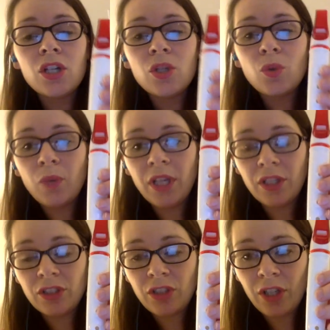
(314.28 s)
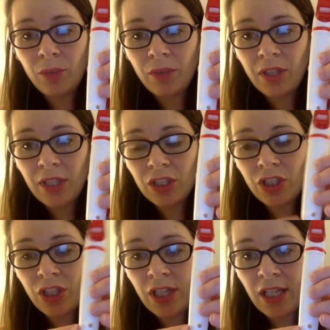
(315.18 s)
we are starting with
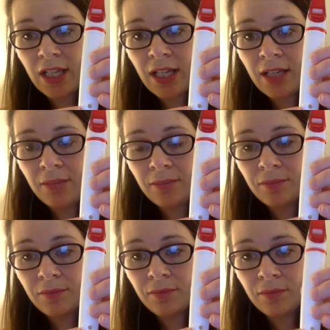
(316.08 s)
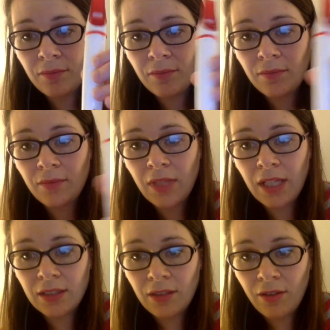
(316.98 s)
G, that's
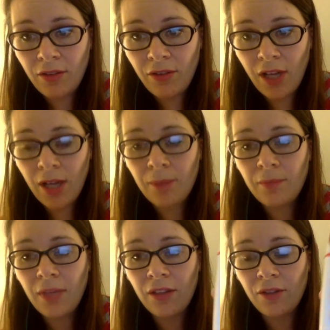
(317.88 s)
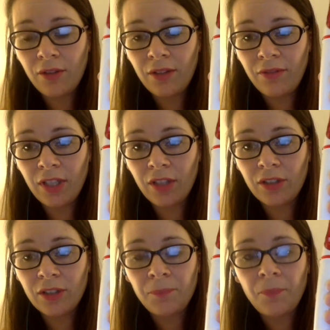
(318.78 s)
thumb and 3 fingers.
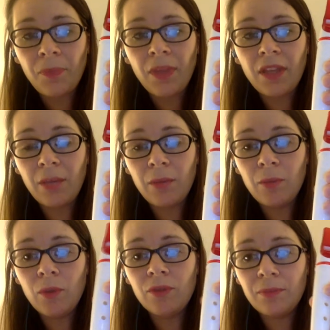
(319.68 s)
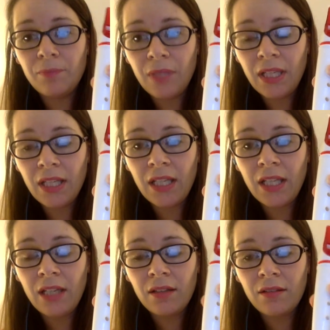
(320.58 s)
Then we move to B,
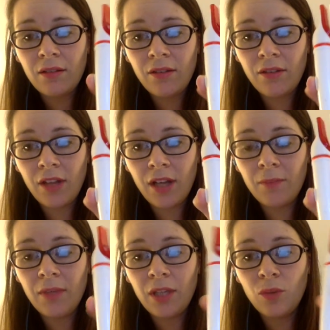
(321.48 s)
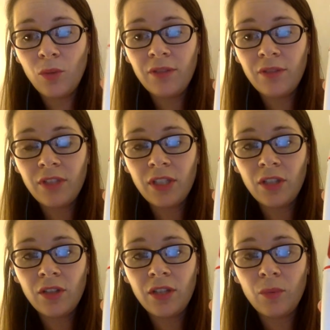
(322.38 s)
thumb and 1 finger.
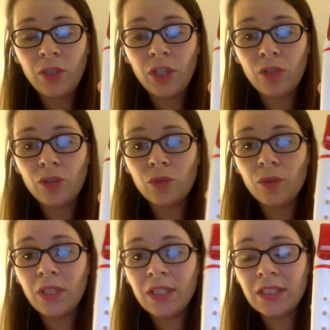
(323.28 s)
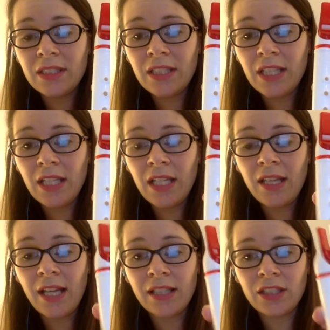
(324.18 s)
Then we go to C,
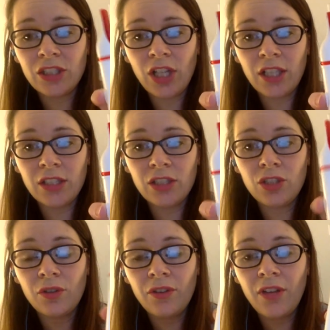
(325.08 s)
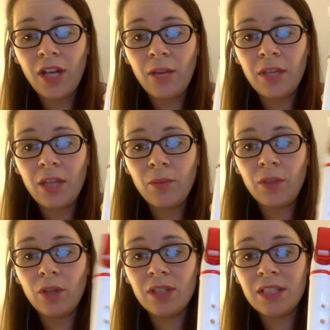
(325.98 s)
that's just your thumb. And then we go
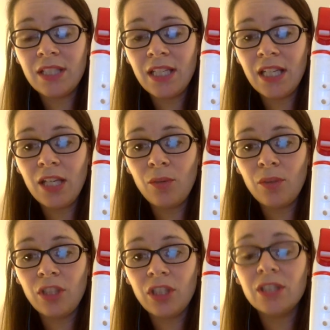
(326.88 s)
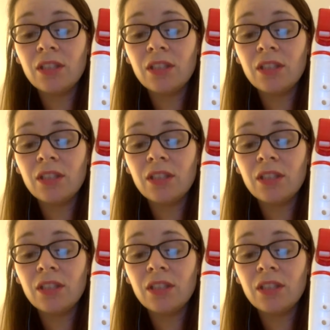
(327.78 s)
to D, which is